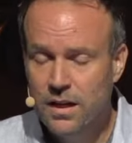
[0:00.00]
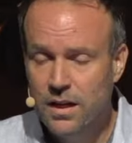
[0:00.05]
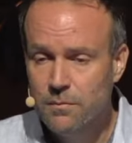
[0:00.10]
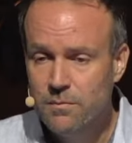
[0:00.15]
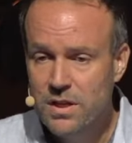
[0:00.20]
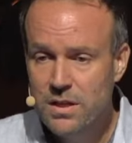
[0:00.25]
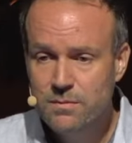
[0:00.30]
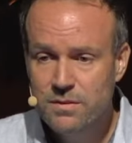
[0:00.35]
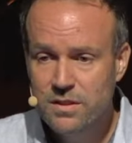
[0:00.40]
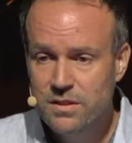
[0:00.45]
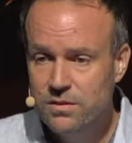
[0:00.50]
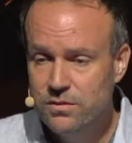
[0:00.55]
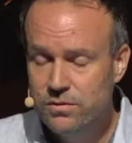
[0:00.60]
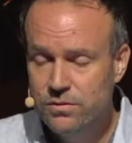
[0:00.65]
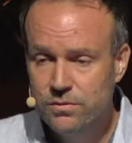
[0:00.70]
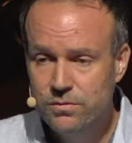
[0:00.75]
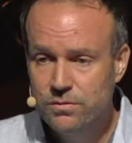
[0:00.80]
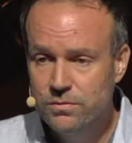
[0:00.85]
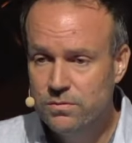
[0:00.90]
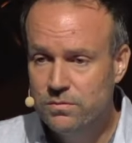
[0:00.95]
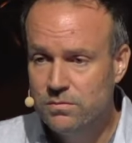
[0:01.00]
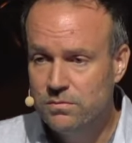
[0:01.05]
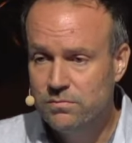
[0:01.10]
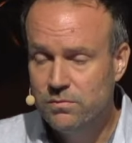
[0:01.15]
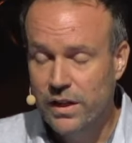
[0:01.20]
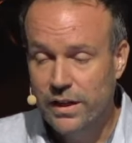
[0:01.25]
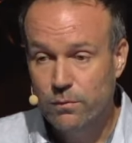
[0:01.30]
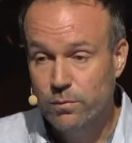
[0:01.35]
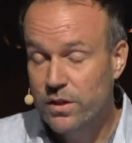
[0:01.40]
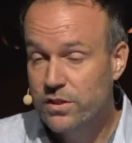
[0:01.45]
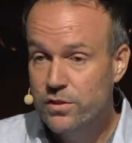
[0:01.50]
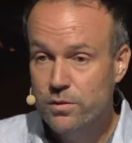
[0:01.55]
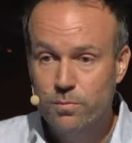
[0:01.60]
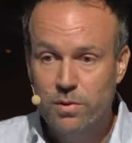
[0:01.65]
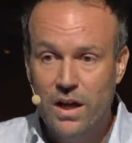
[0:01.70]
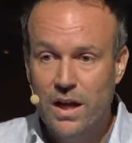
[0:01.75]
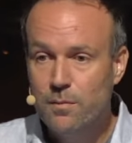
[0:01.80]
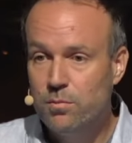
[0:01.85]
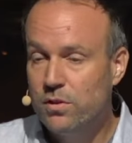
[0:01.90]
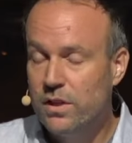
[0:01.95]
maybe you like read your
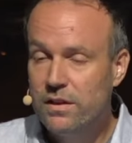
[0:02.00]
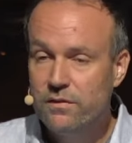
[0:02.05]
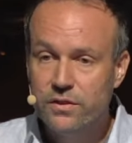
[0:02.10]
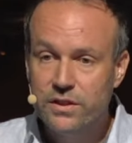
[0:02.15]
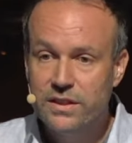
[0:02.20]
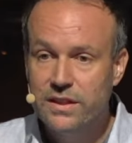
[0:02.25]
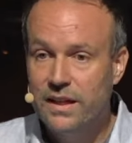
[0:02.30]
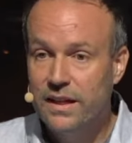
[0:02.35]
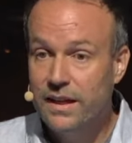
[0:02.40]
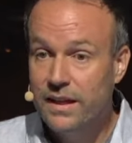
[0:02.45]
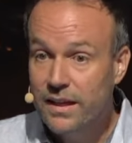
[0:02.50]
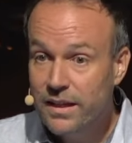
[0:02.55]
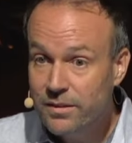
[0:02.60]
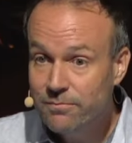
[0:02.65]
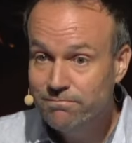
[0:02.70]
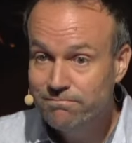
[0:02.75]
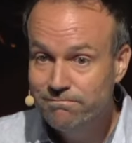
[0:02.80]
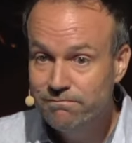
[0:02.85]
Bible every day